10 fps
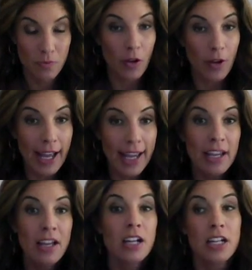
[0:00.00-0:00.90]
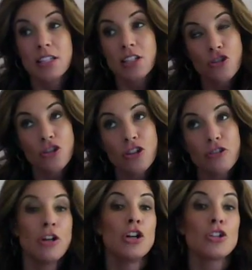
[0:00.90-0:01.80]
Okay? Because it's true.
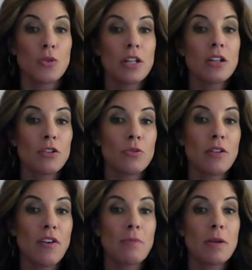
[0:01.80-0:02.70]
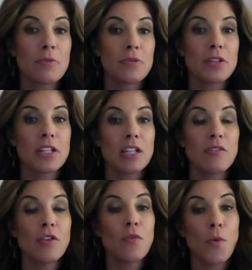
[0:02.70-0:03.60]
20 to 25 people is going to
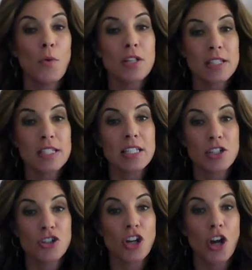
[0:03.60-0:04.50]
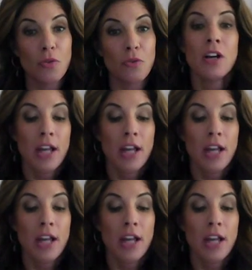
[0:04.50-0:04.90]
give you 4 to 6 to show.